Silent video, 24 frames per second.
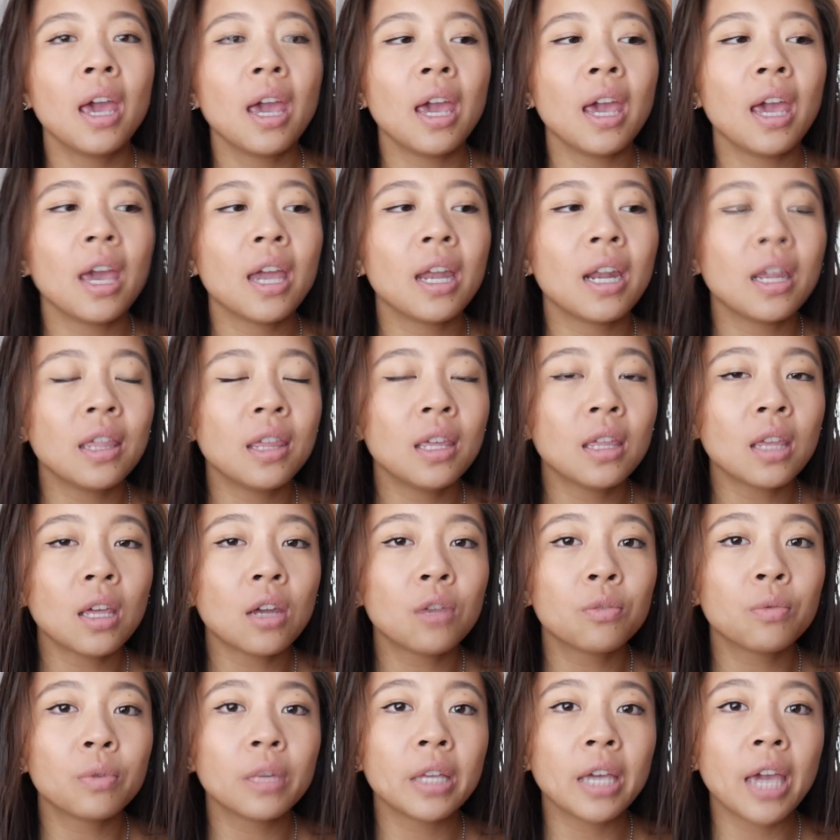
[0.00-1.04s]
And I think
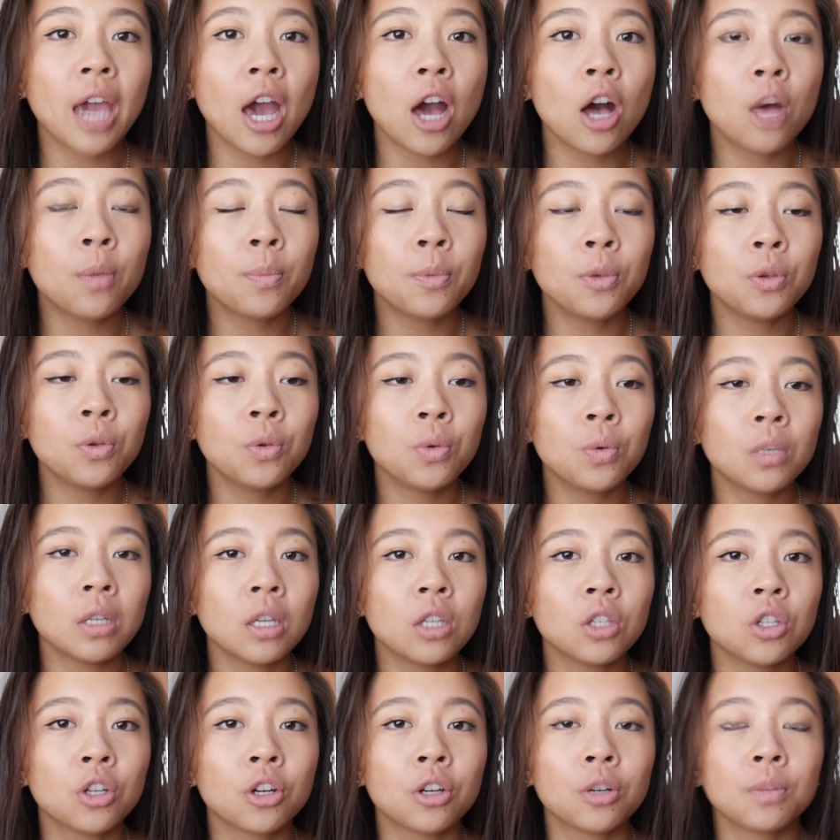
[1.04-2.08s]
that'll really help you
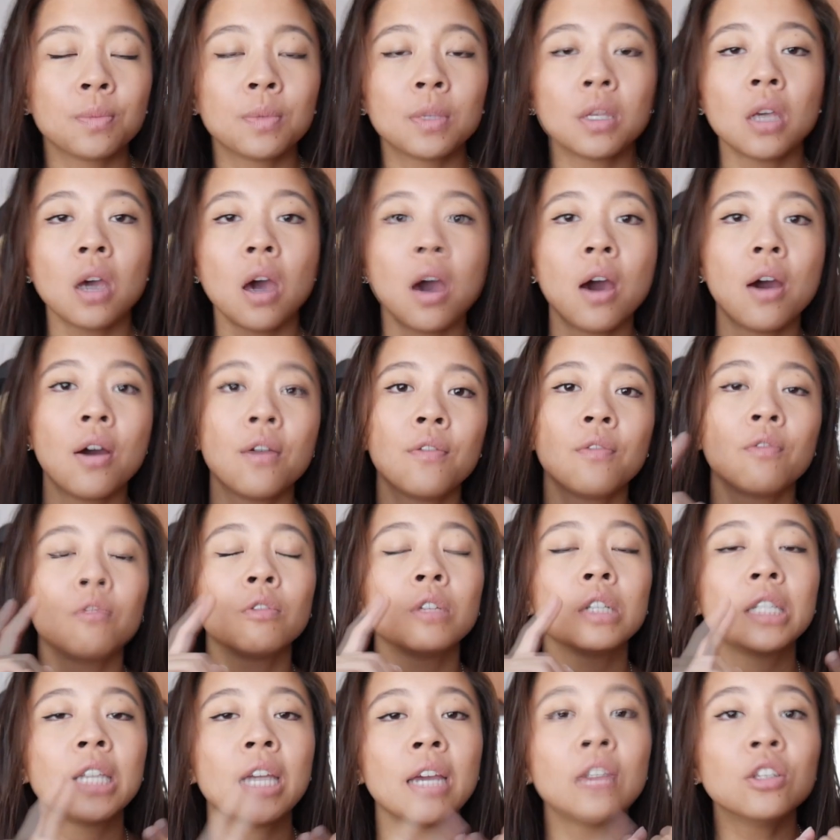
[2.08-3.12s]
in terms of
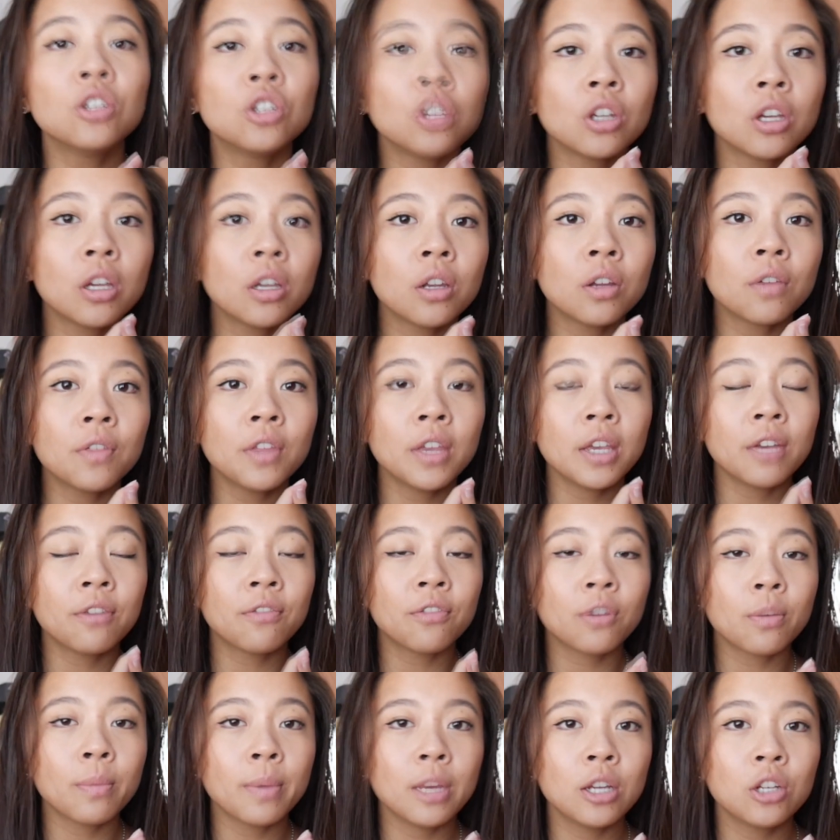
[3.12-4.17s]
retention of the
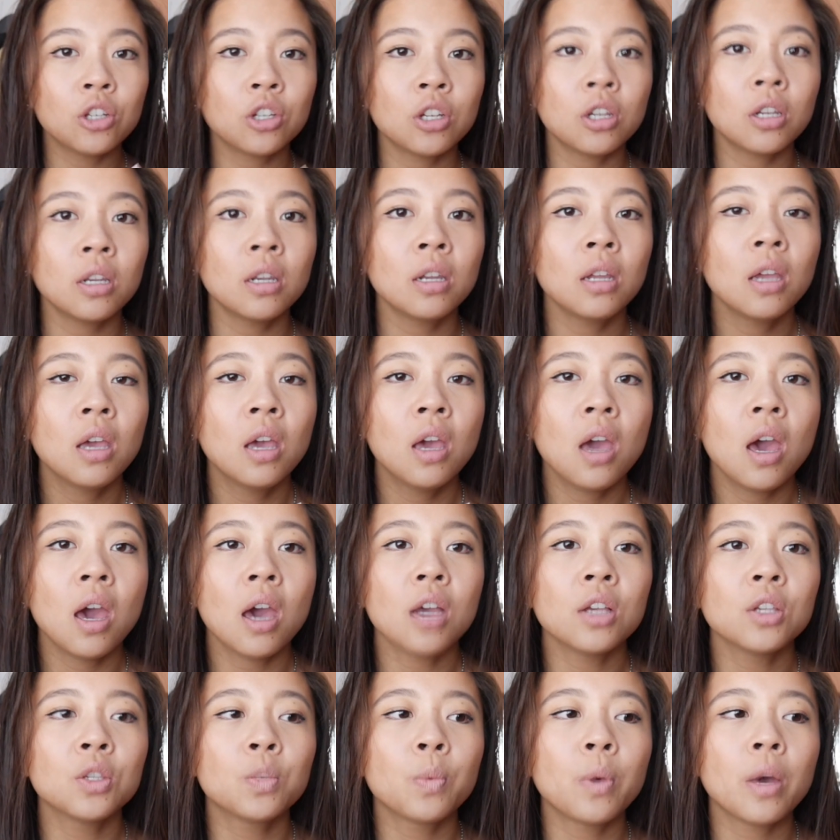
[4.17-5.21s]
information,
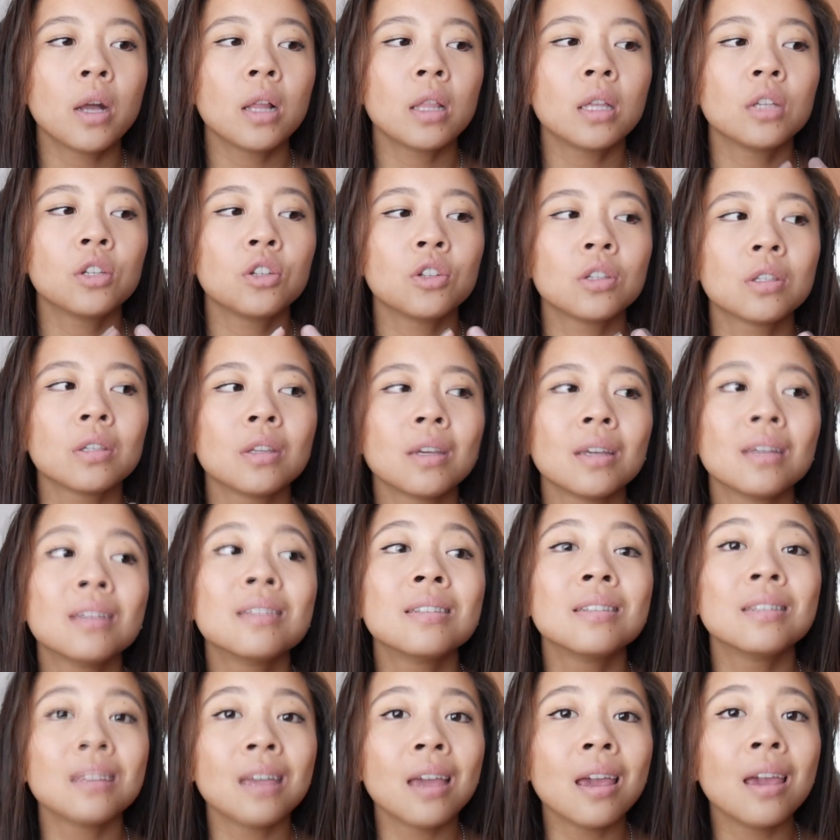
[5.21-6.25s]
as well as just like
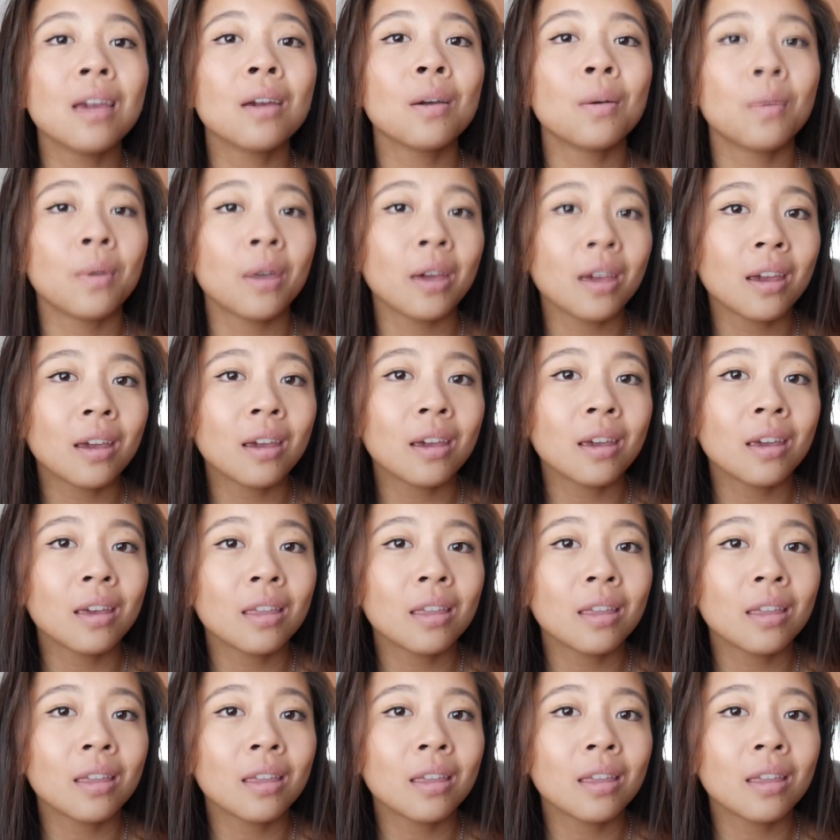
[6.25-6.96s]
staying awake.